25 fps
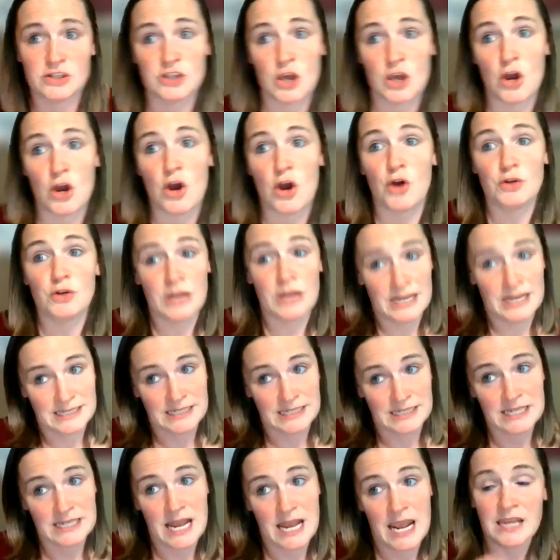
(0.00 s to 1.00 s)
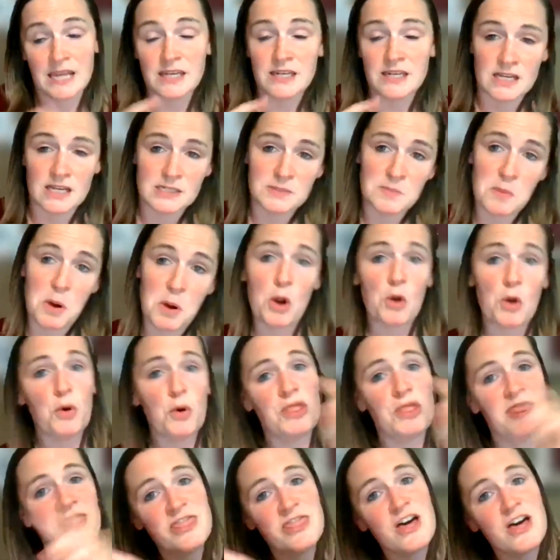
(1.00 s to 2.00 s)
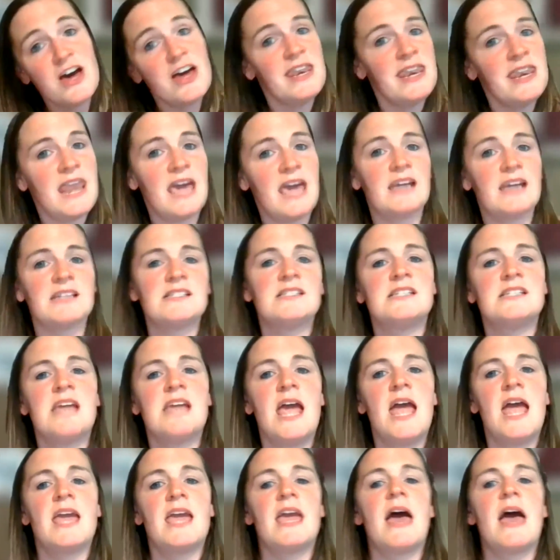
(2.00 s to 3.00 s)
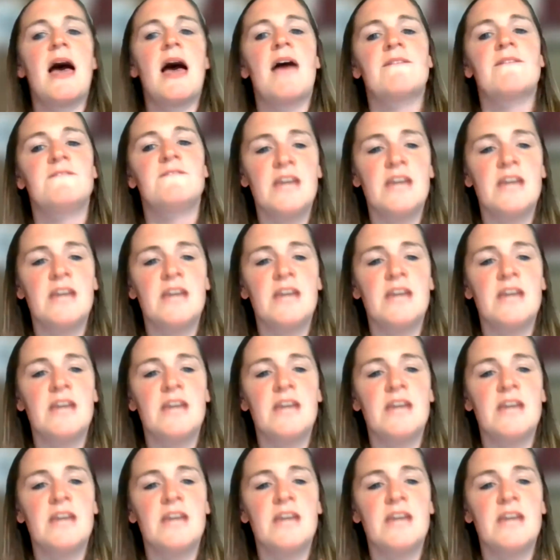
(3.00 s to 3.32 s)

So not today, not tomorrow, the next day,